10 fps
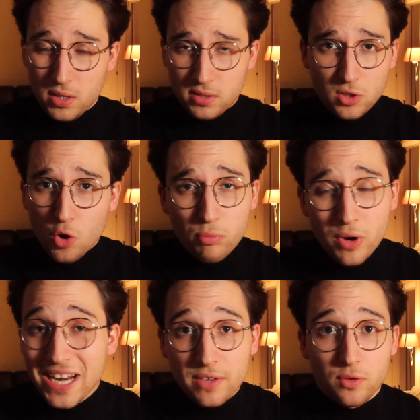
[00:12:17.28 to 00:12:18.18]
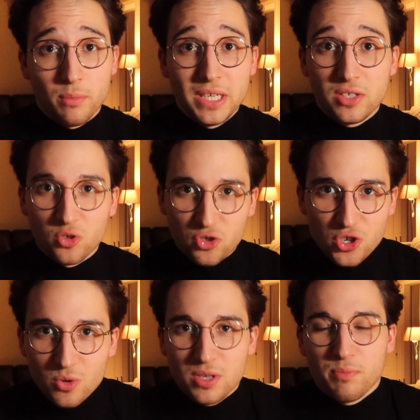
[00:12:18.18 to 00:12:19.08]
it's a no-brainer for me to
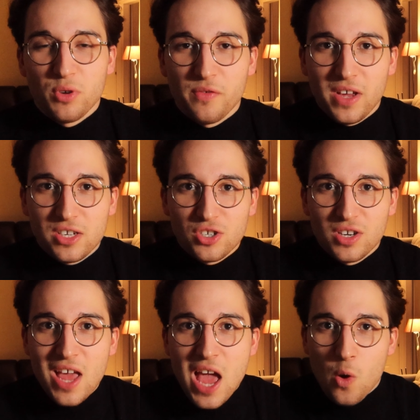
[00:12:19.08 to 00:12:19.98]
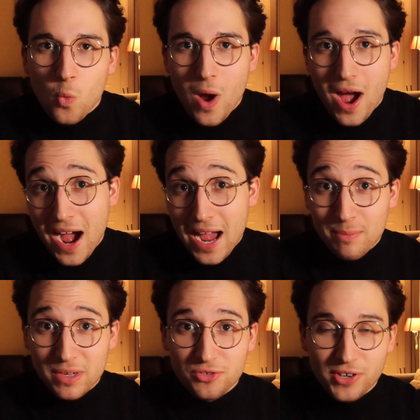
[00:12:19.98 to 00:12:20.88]
choose a profession where
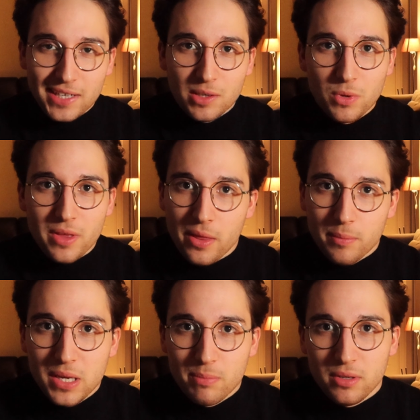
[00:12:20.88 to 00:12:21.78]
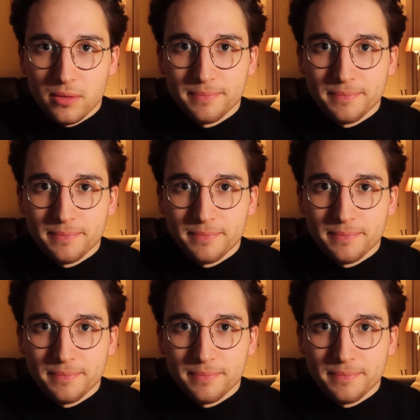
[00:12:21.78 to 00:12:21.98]
I'm interacting with other people.